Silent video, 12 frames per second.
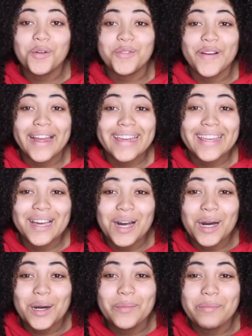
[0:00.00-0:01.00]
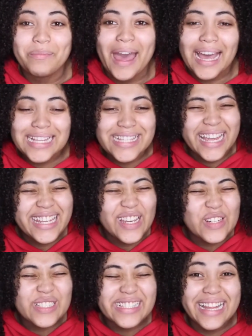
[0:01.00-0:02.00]
All right, y'all, we back 10
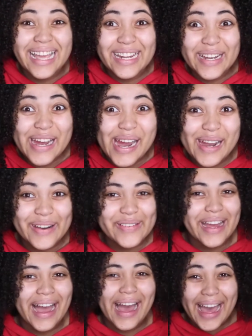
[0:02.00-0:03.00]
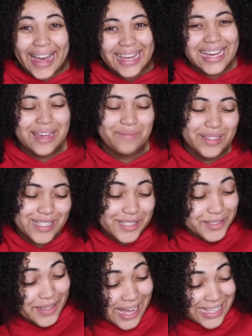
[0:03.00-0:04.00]
years later. Hi, I
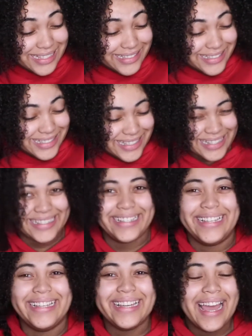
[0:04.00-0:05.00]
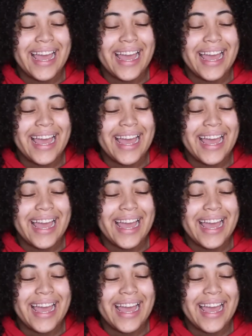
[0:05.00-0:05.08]
miss you guys.